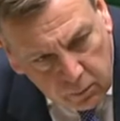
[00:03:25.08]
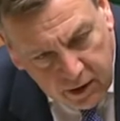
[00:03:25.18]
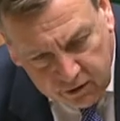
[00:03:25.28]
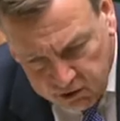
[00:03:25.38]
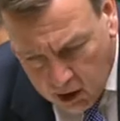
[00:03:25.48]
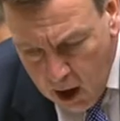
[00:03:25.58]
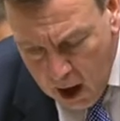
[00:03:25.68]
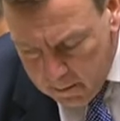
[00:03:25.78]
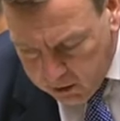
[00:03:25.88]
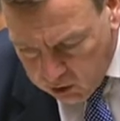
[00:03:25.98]
pressure
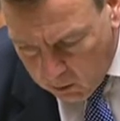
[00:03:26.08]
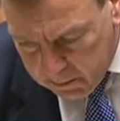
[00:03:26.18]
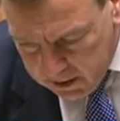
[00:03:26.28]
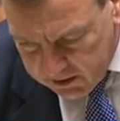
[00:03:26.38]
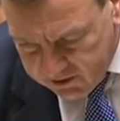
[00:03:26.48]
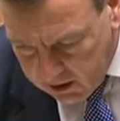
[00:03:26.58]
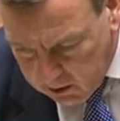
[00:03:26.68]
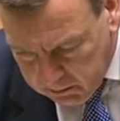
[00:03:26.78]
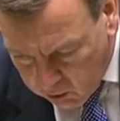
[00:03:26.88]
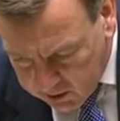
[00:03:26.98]
put on BBC
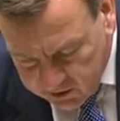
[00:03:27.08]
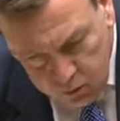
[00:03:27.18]
employees,